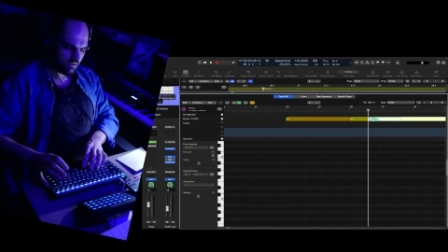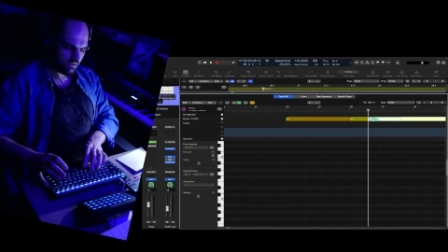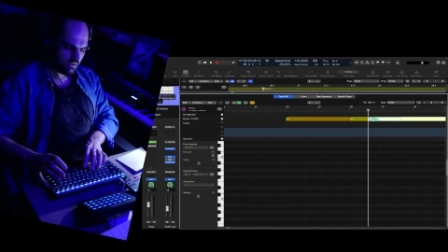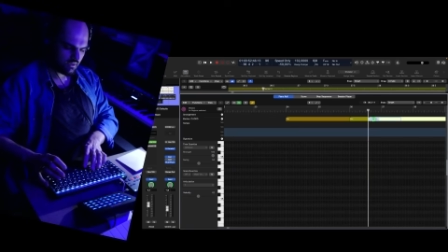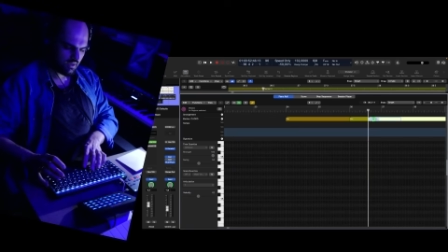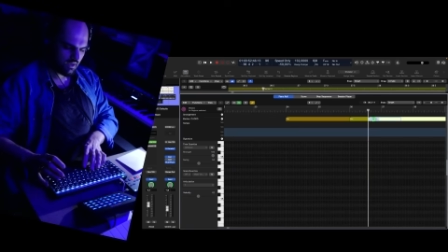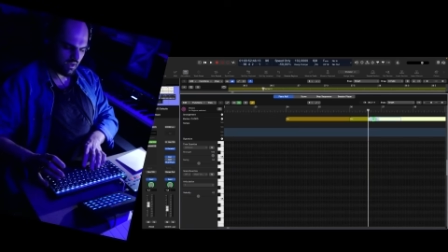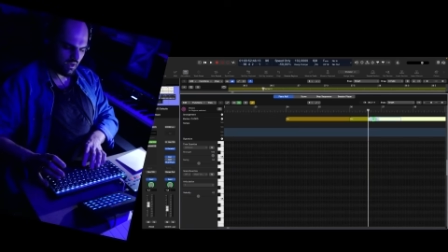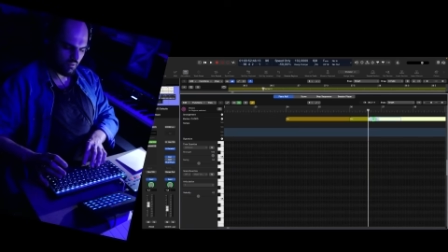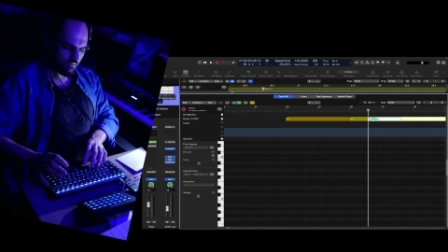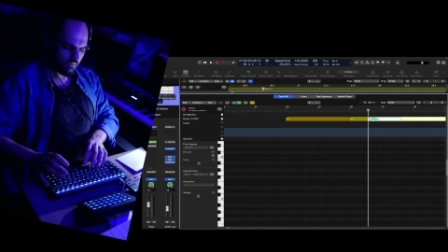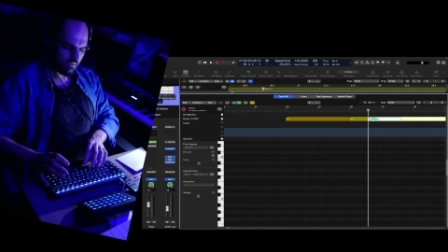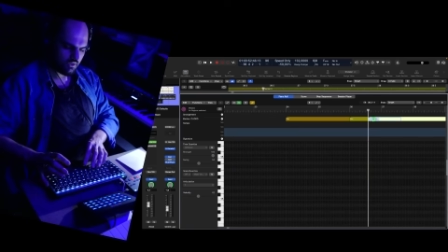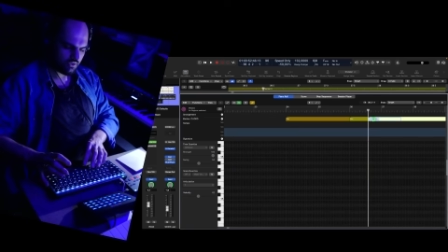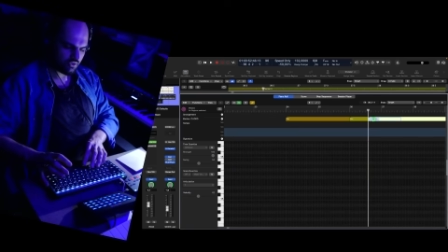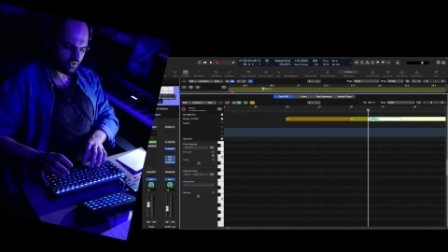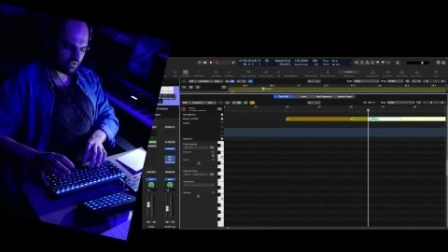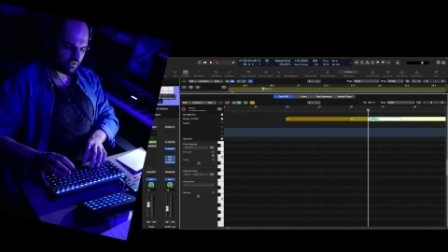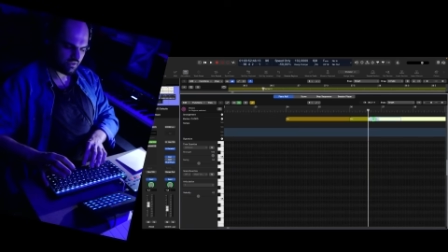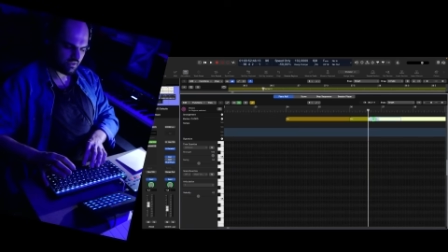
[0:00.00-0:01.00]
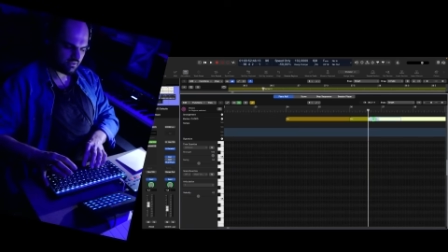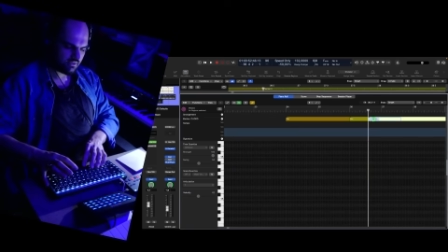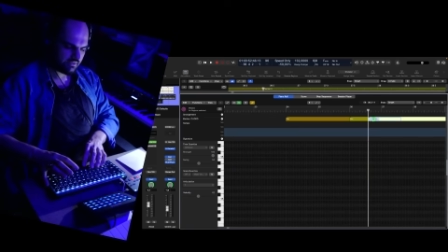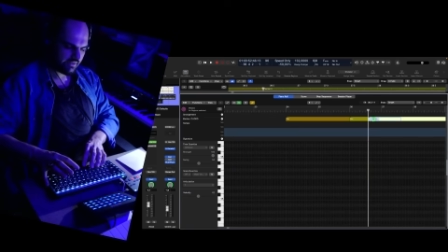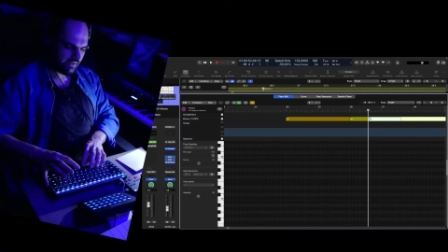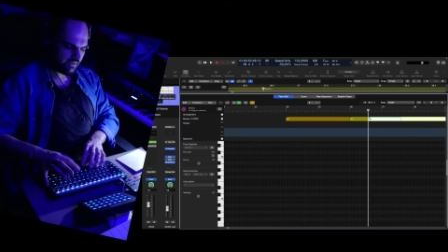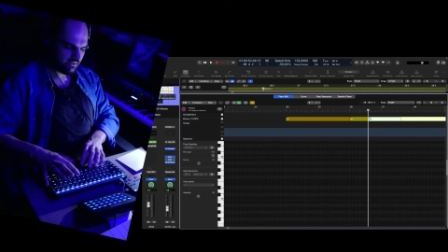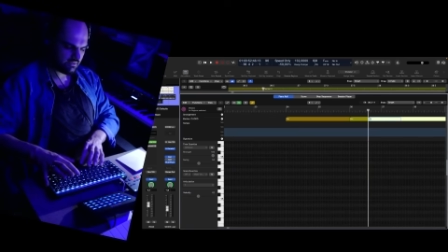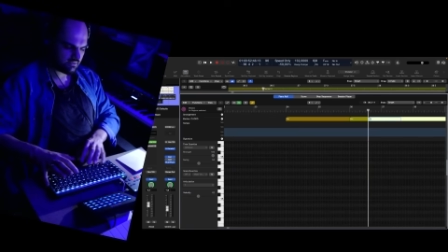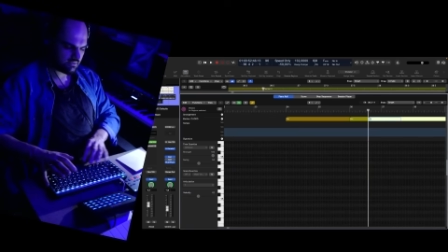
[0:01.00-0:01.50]
how much they
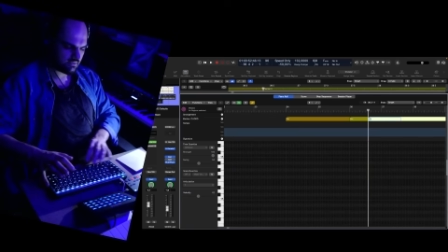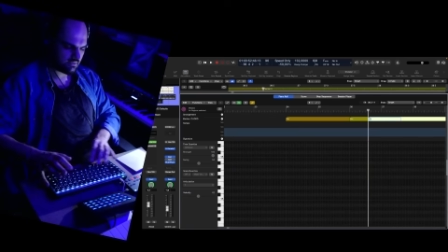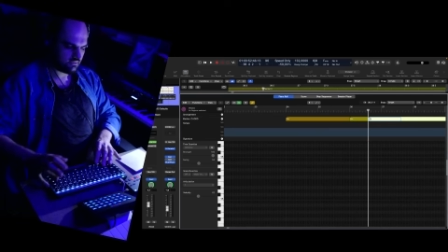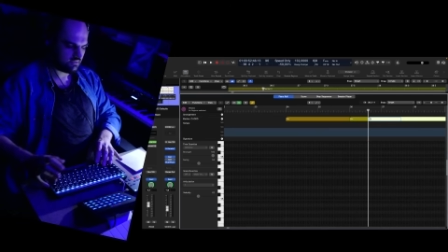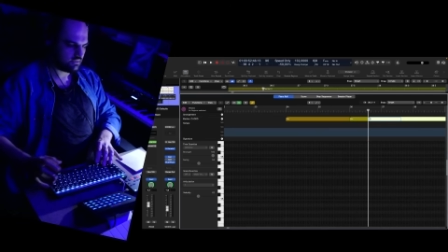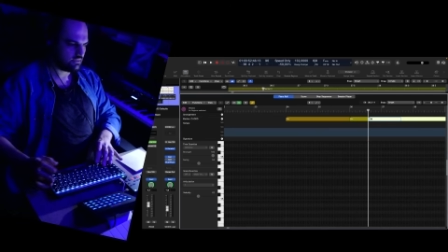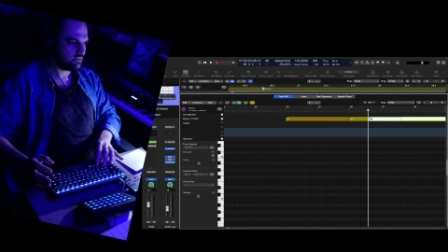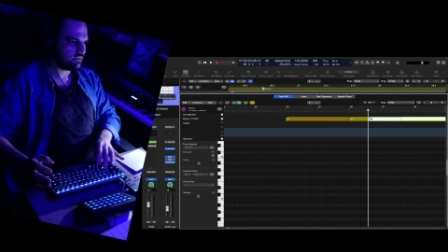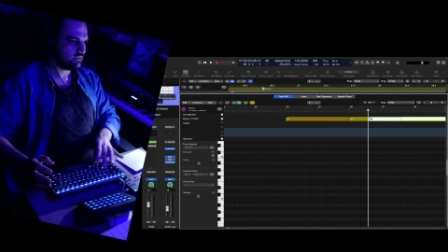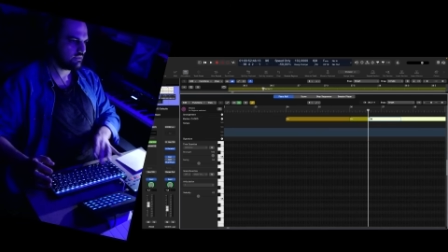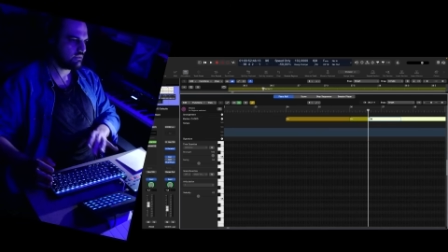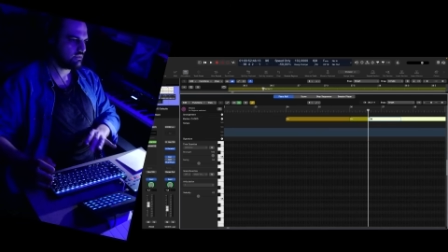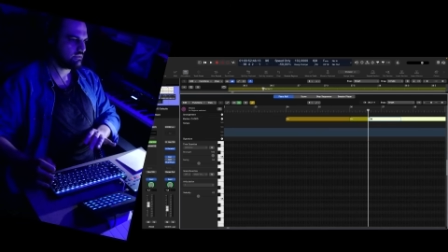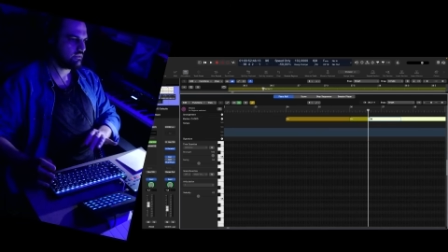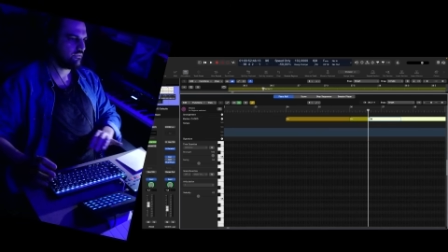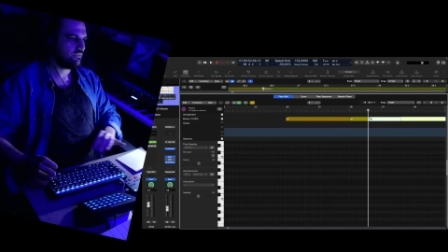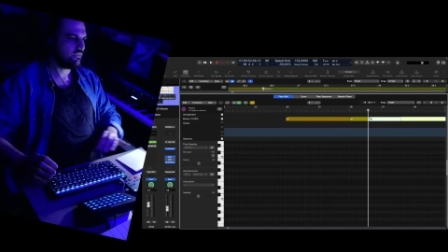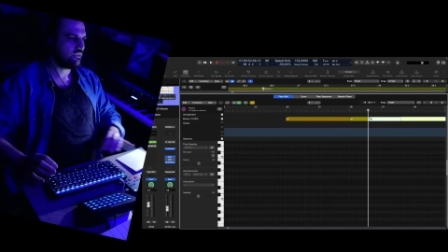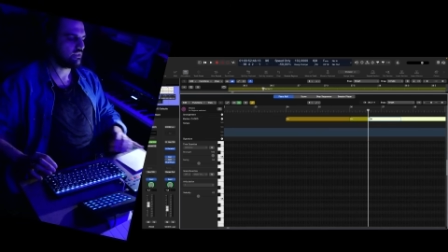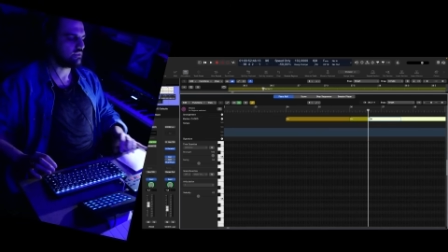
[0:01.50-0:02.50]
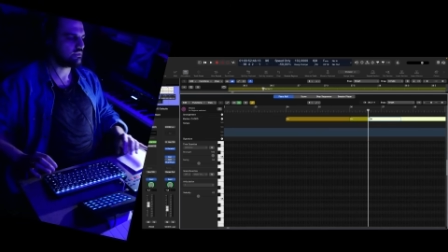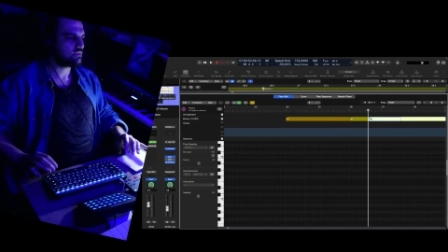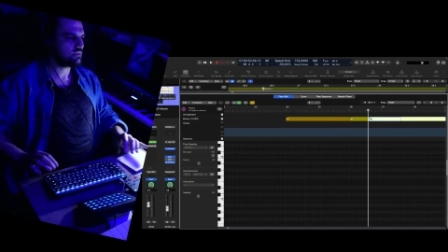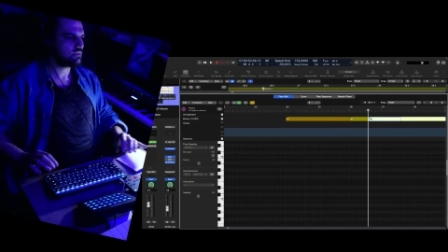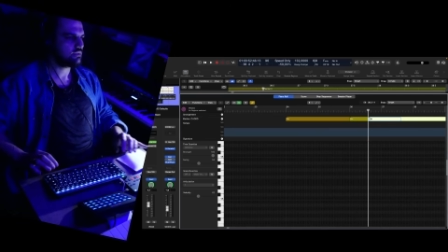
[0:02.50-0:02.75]
test the things.